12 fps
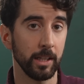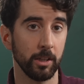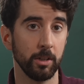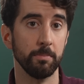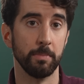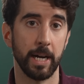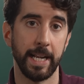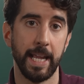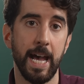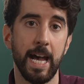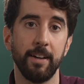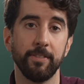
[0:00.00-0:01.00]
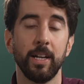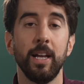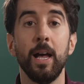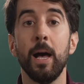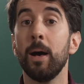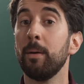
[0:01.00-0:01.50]
glue might have.
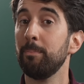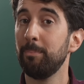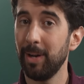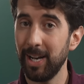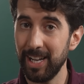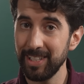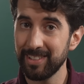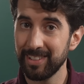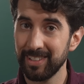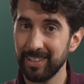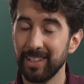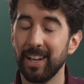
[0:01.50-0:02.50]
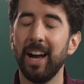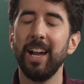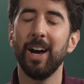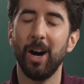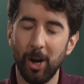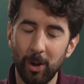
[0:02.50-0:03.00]
But I
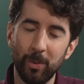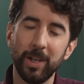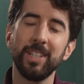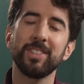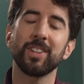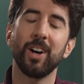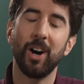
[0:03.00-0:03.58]
always